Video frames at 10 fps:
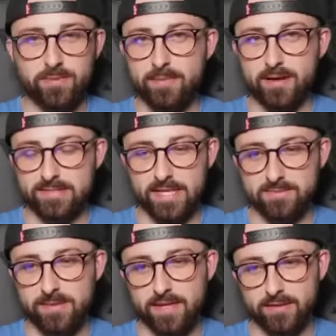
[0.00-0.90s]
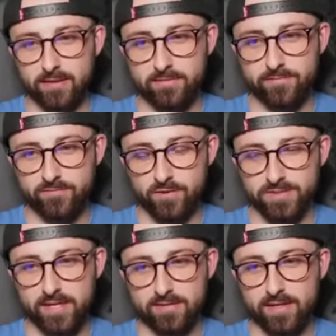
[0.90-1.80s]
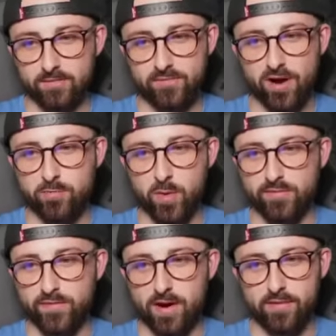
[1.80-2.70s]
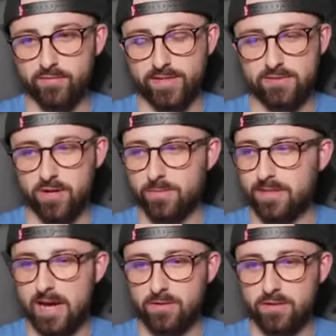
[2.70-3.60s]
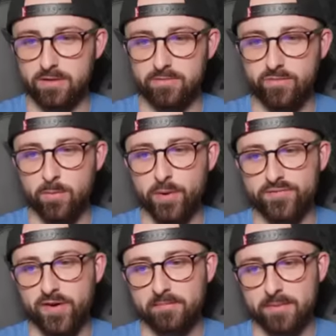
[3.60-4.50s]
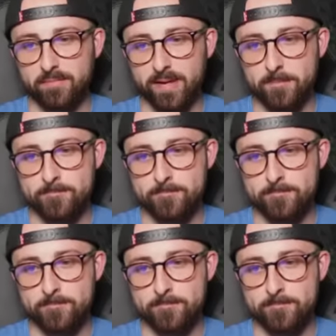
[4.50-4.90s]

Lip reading: going to be about 6 million though, Frosty, I think. 5.5. He's not going to be down at the £4.5 million.